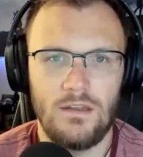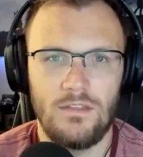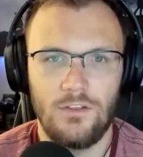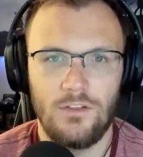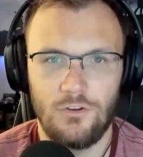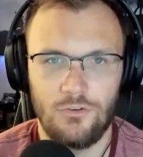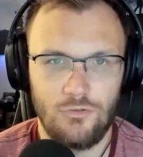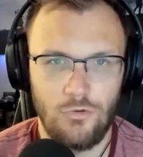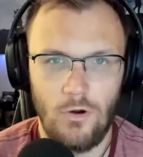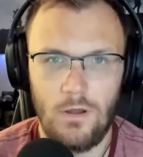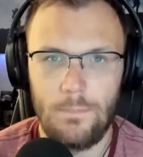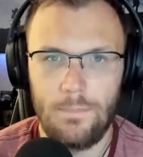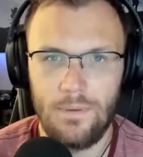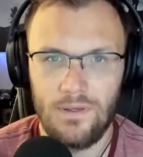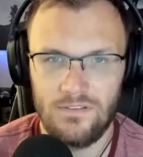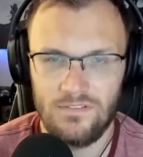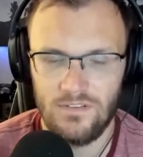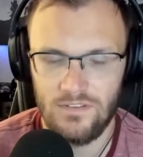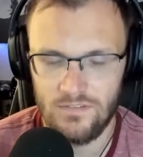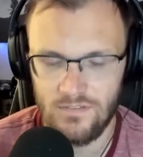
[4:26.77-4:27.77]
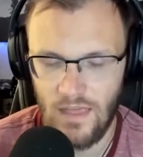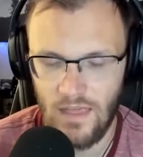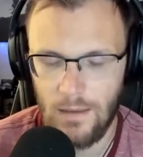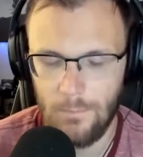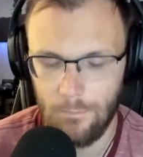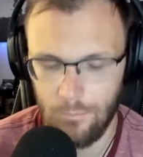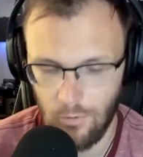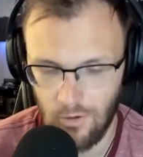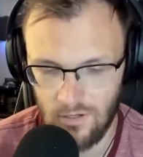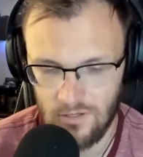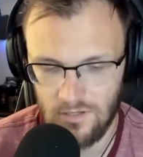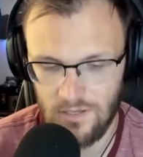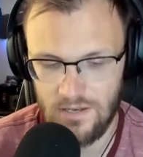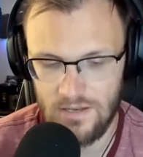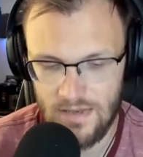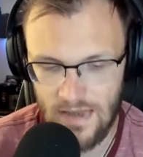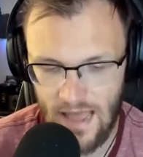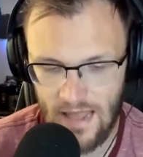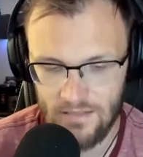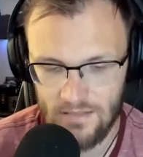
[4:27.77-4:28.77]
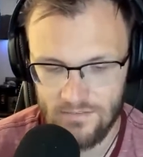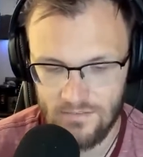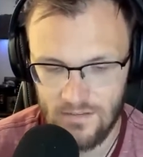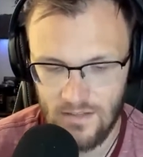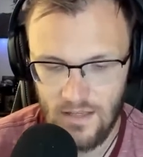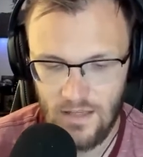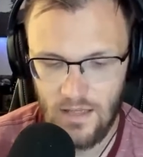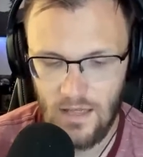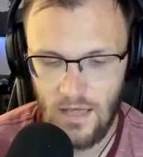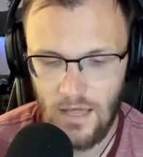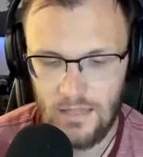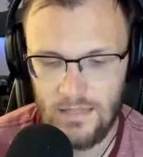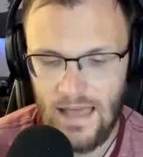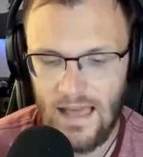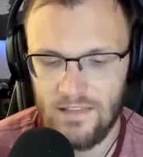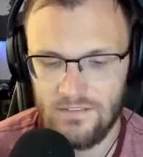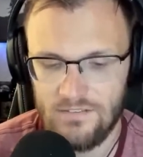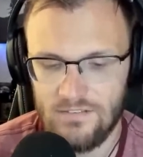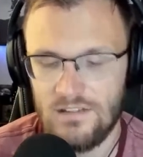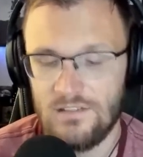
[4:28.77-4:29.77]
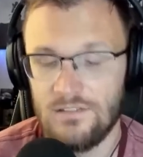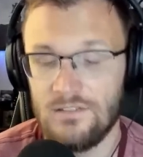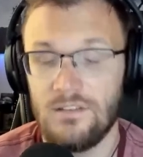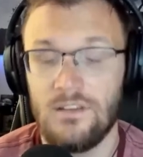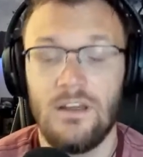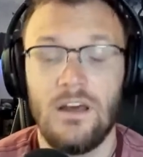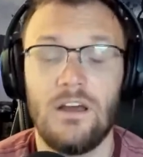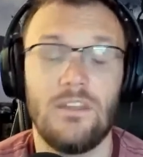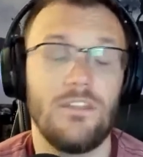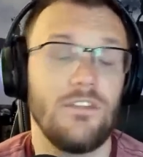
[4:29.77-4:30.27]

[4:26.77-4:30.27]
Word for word: the Detroit Pistons and Brooklyn Nets uh, last season.